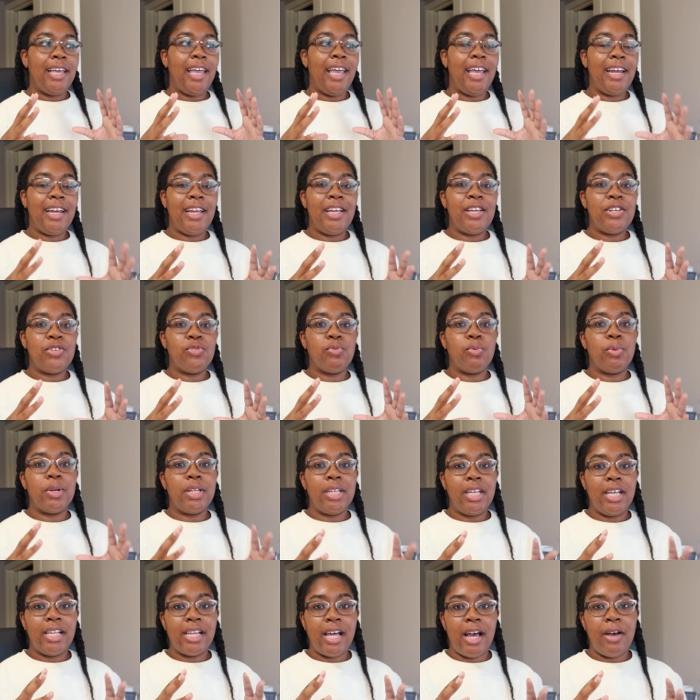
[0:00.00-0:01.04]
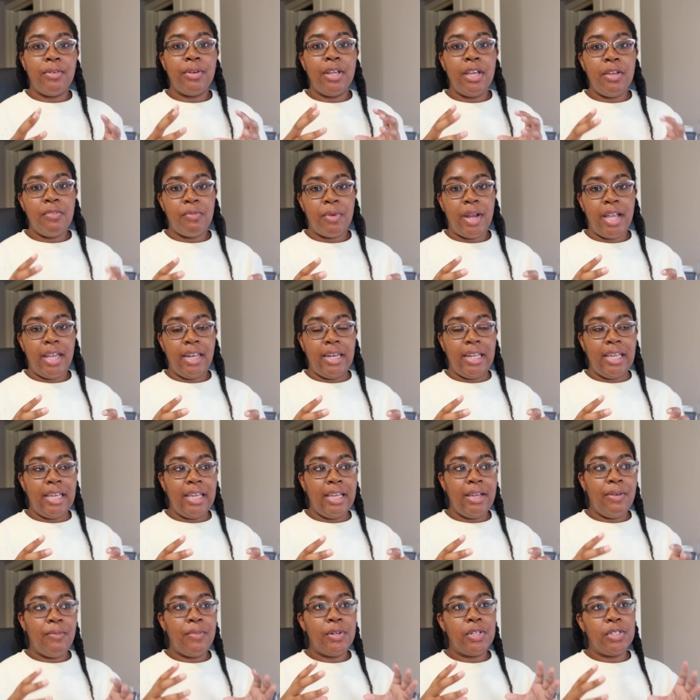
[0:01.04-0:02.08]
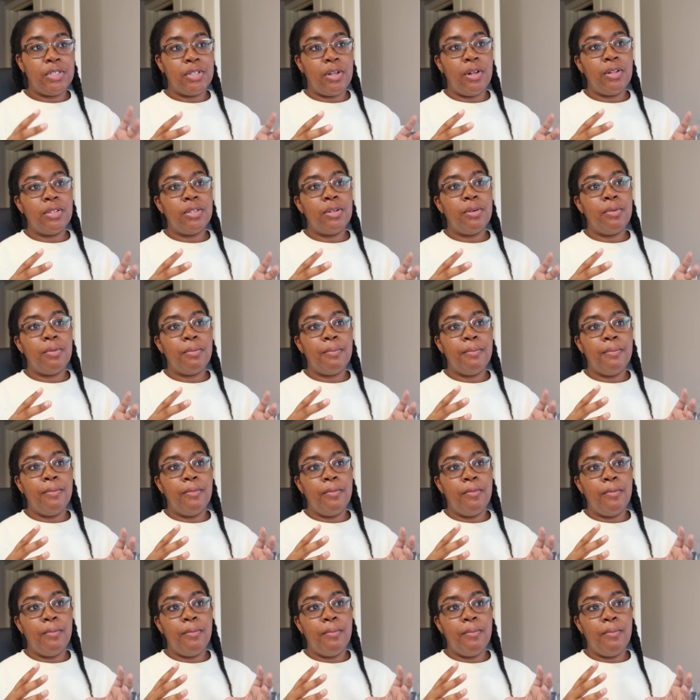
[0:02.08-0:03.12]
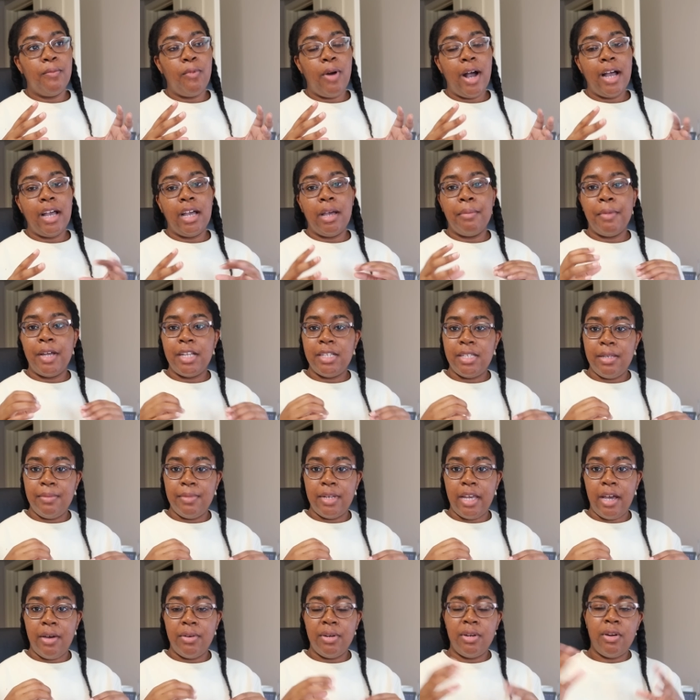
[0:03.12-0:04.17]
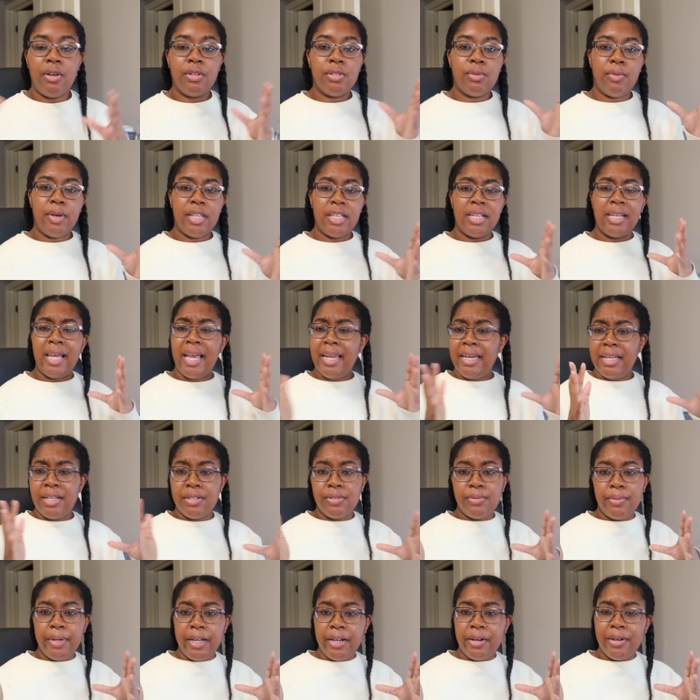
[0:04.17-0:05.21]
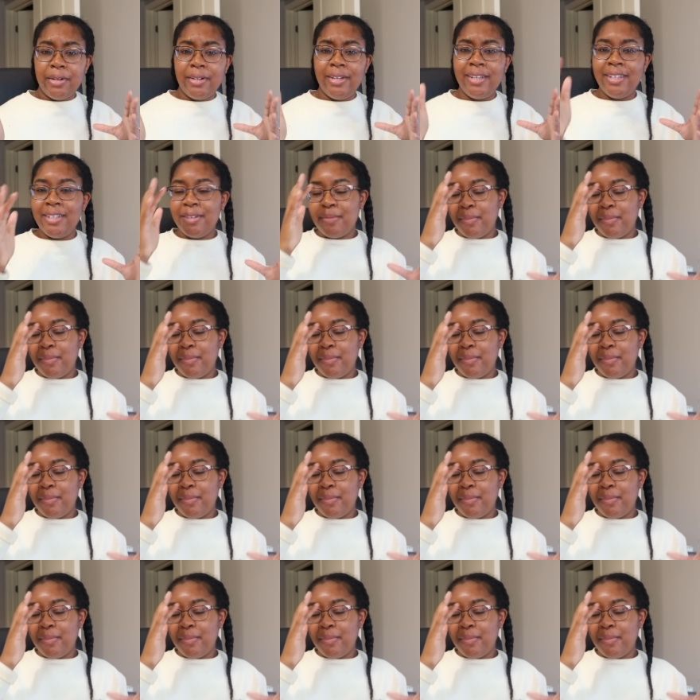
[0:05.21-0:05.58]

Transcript: it is really cloudy and rainy, which is also why I might seem down, and also why the lighting is weird.